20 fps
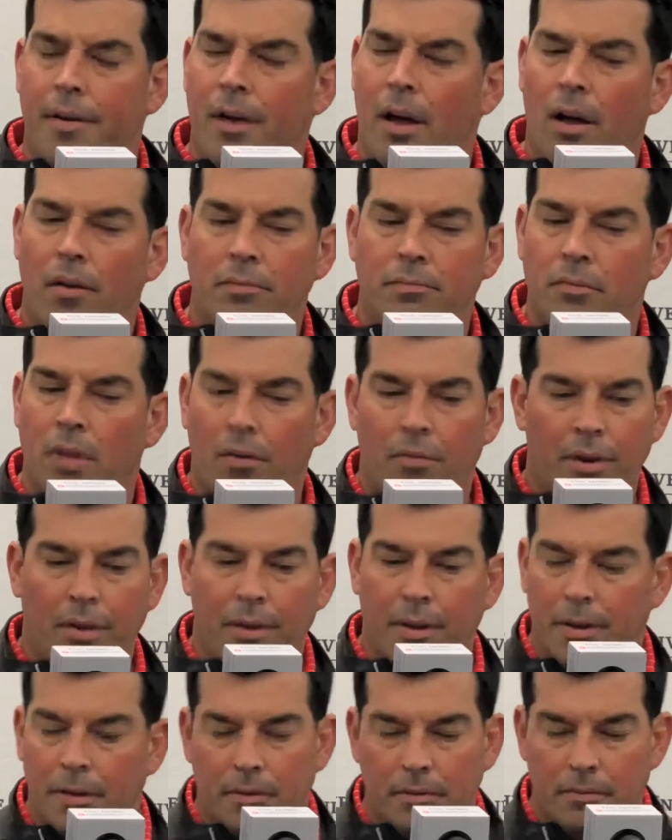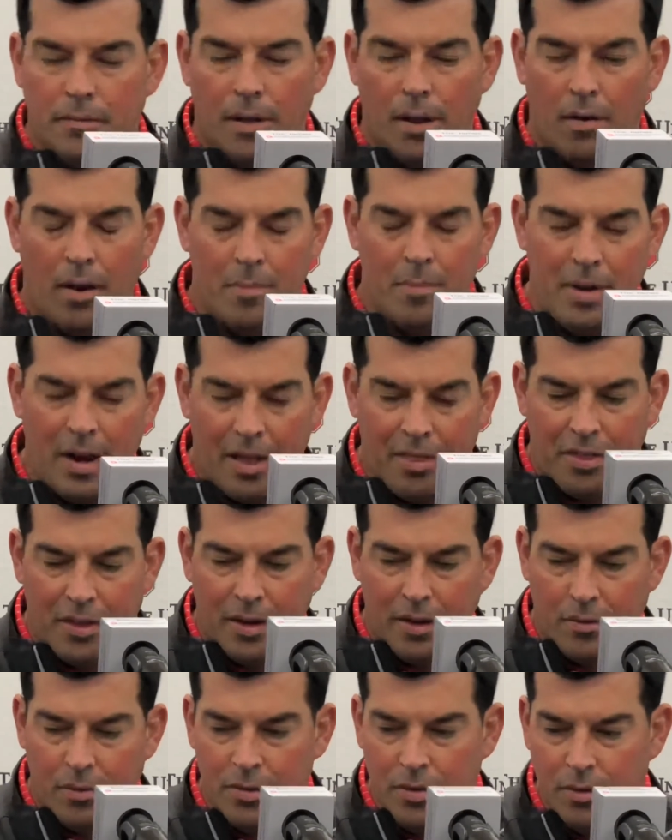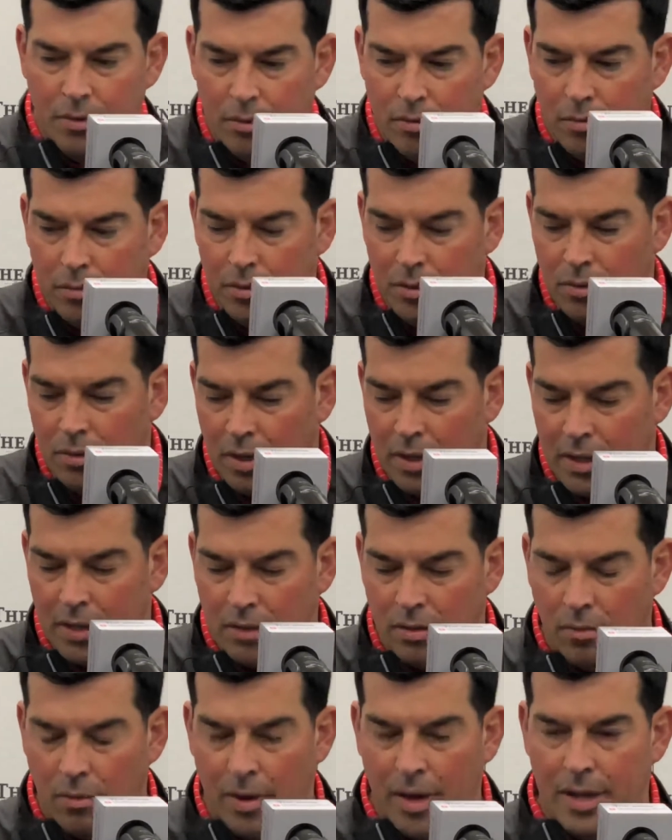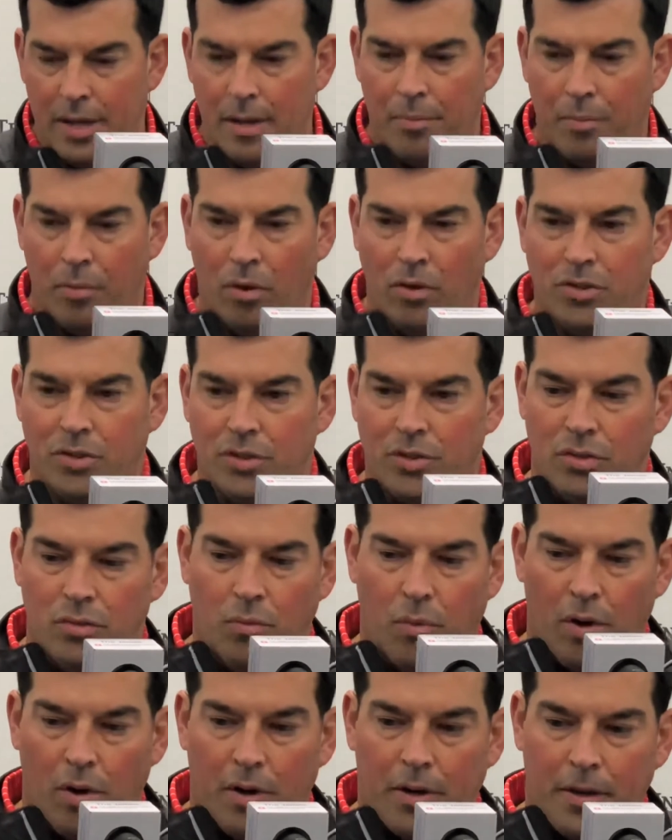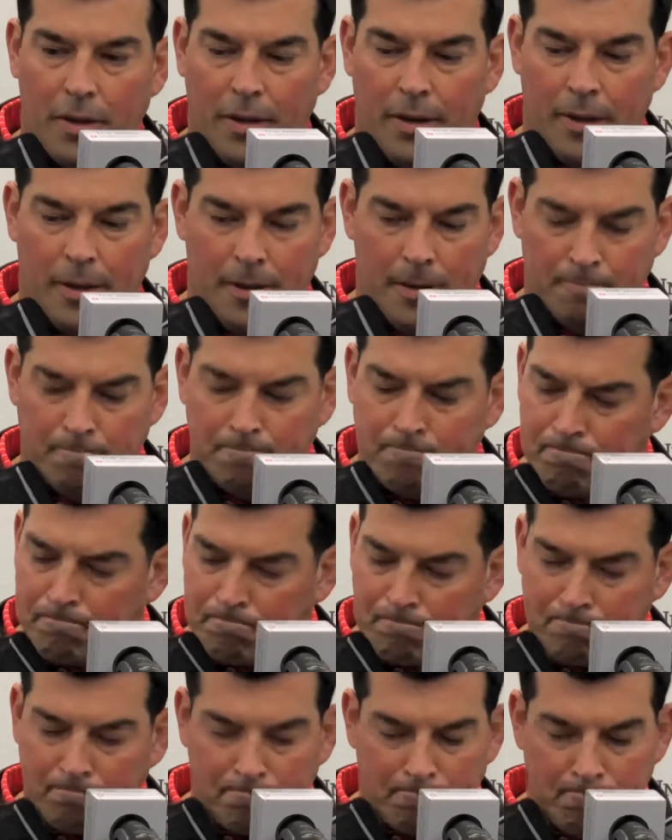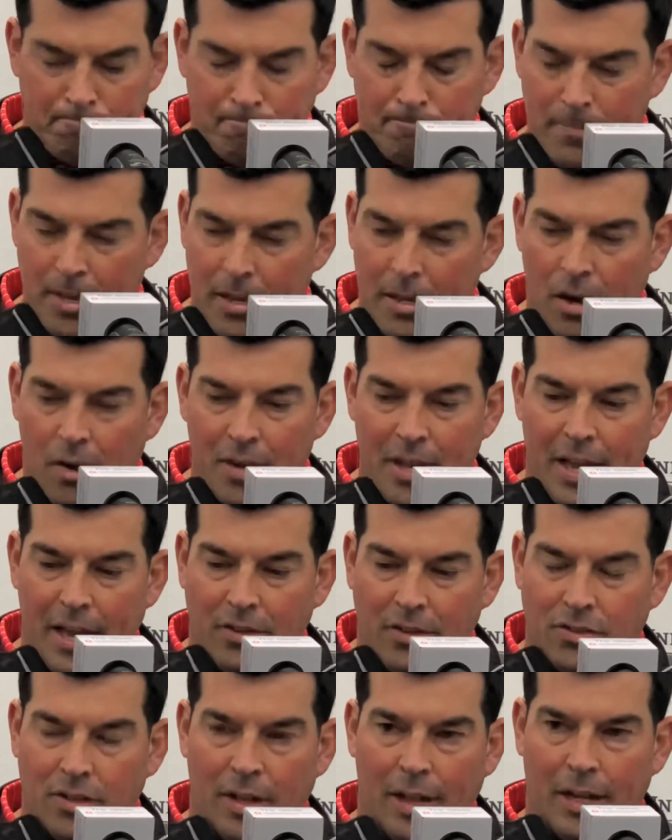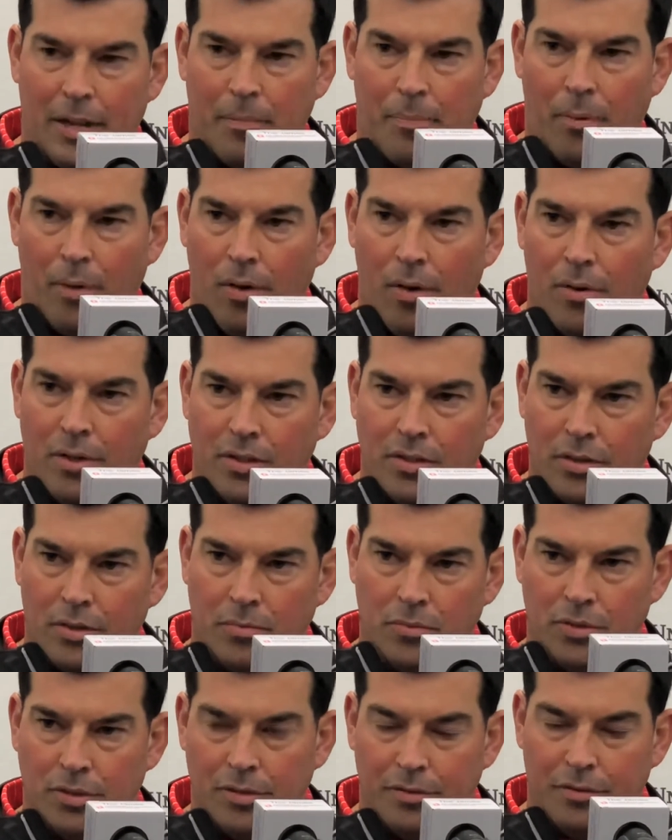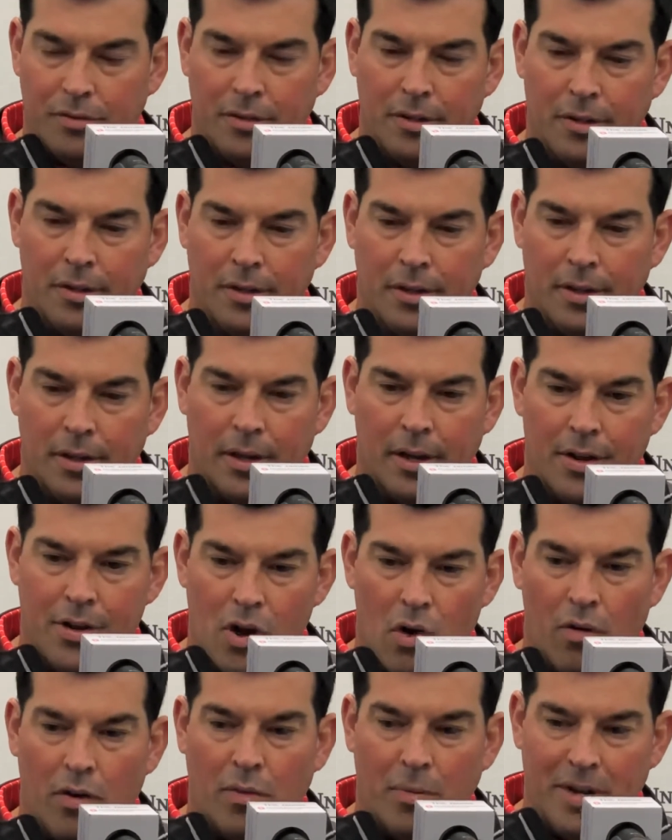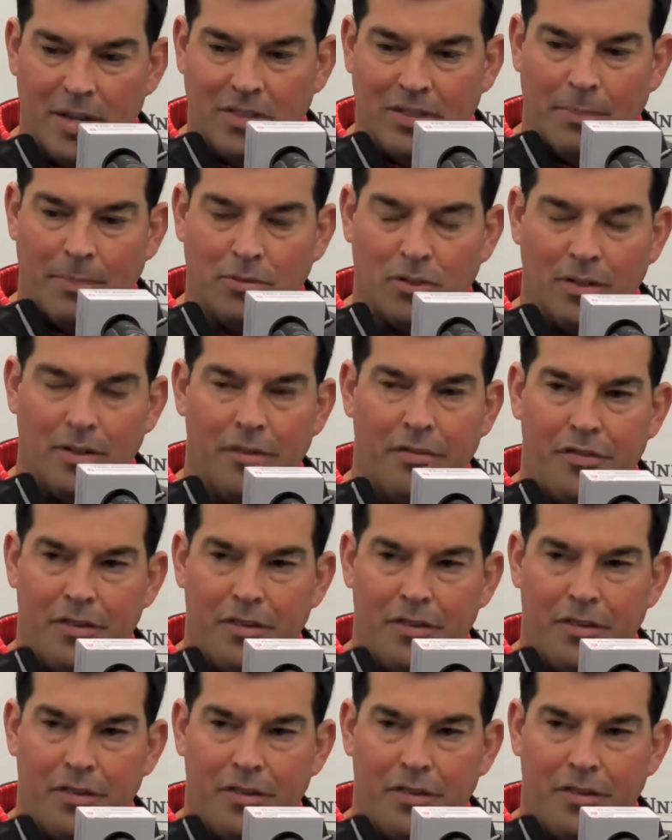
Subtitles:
No, not really. No, I mean, I think when you look at the way he approaches his work, you know, he handles it like a pro in terms of knowing when he steps on the